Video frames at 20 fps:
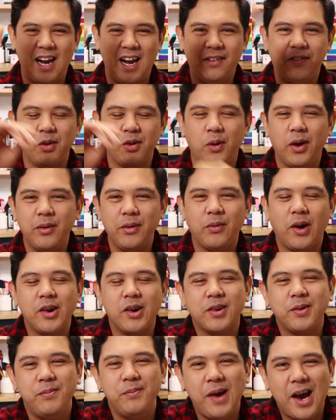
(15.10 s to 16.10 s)
Hey everyone,
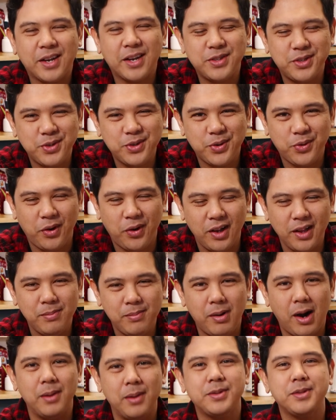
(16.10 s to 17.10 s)
welcome back to
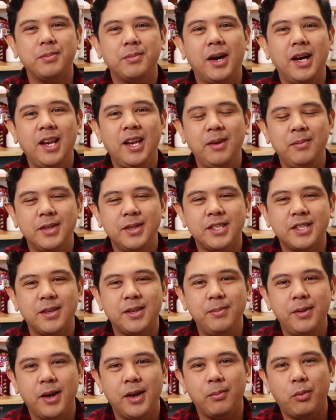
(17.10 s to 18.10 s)
Koalipops. My name is
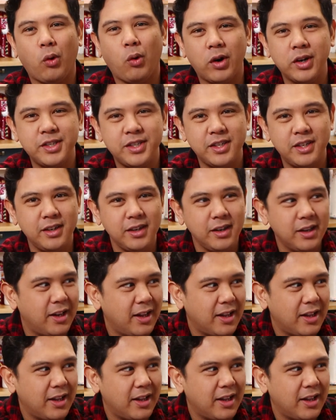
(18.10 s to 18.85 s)
Tamia Morrison. I